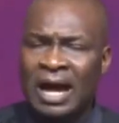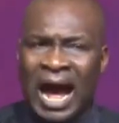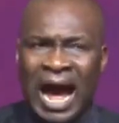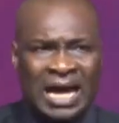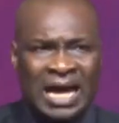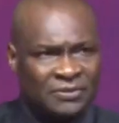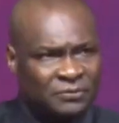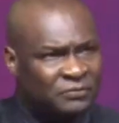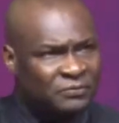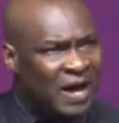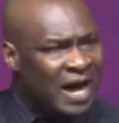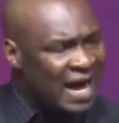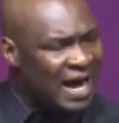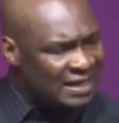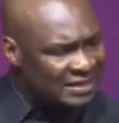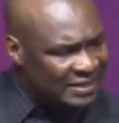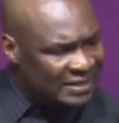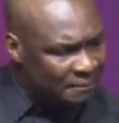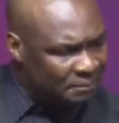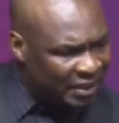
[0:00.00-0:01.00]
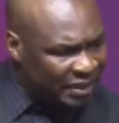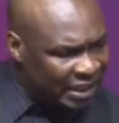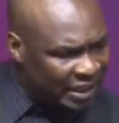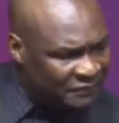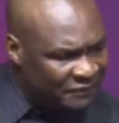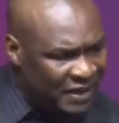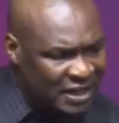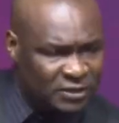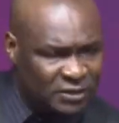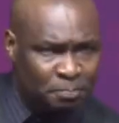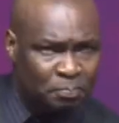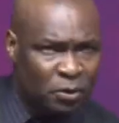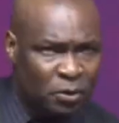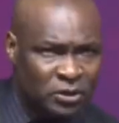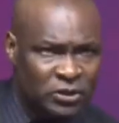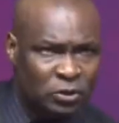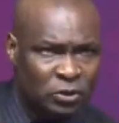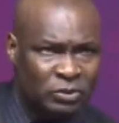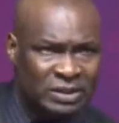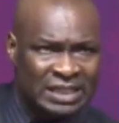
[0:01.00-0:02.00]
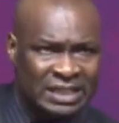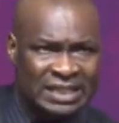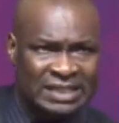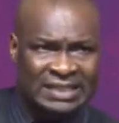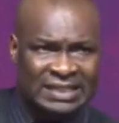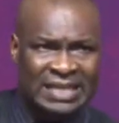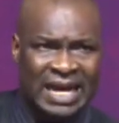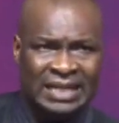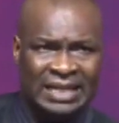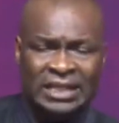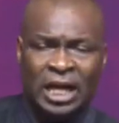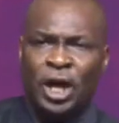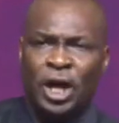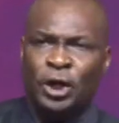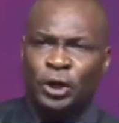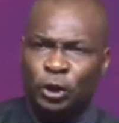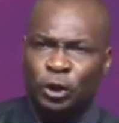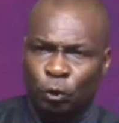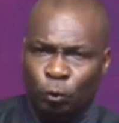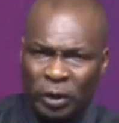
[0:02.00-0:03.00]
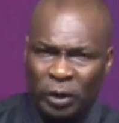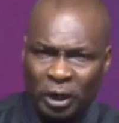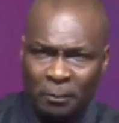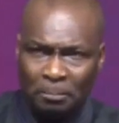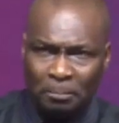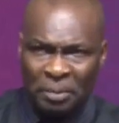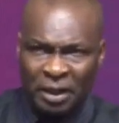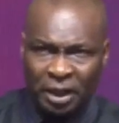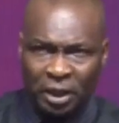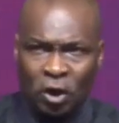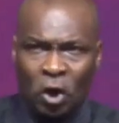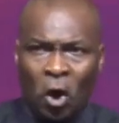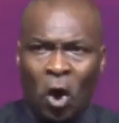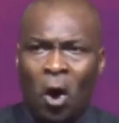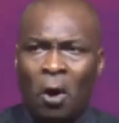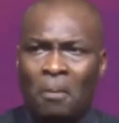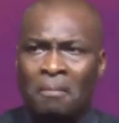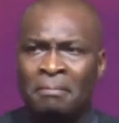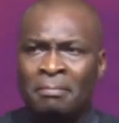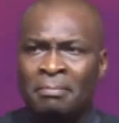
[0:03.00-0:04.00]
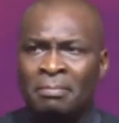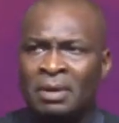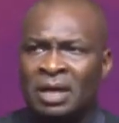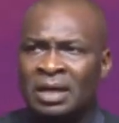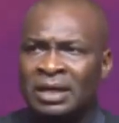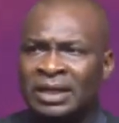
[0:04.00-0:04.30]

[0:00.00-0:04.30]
as far as the believer's pursuit is that you will become